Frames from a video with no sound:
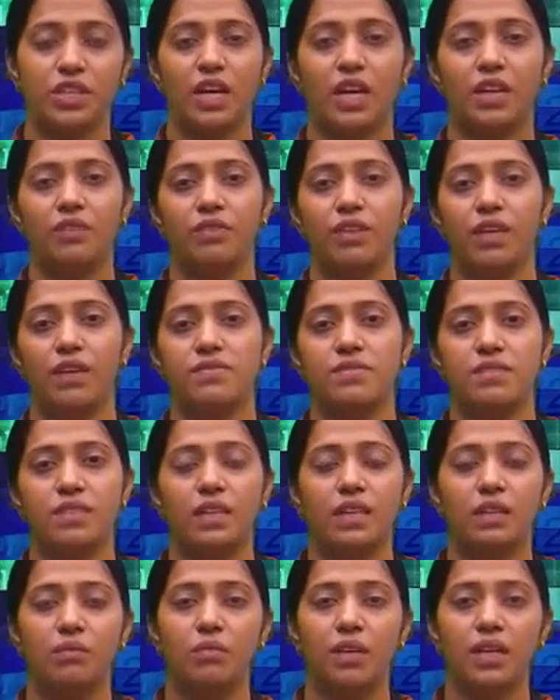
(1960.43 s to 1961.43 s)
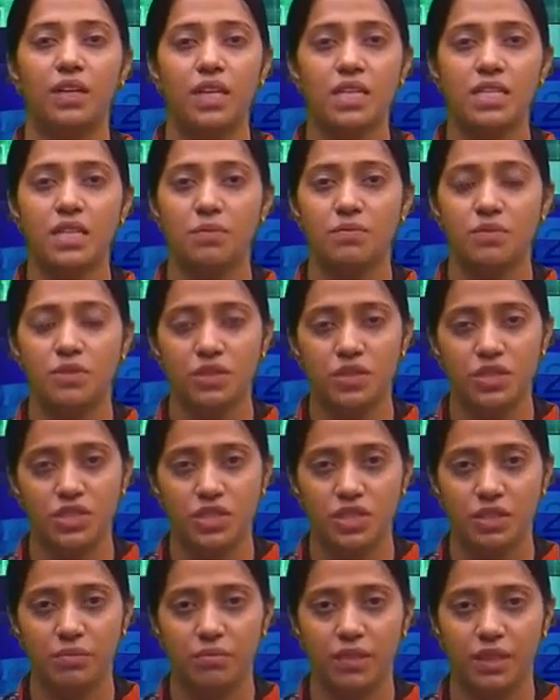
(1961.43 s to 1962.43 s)
And we have seen many
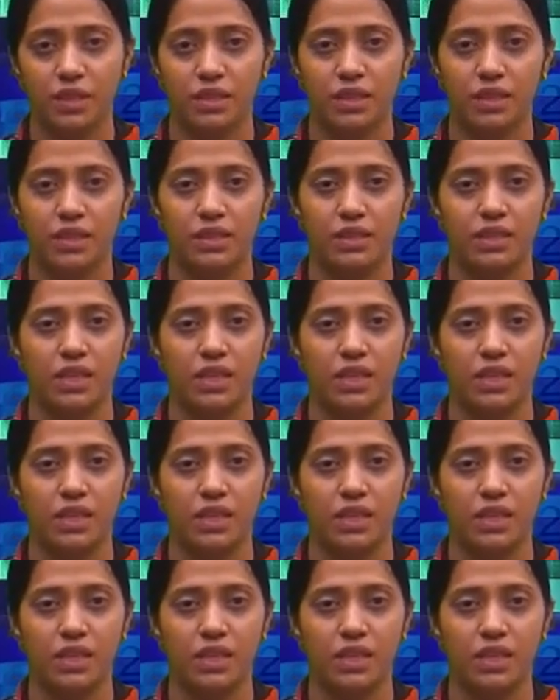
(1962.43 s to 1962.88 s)
substitution methods.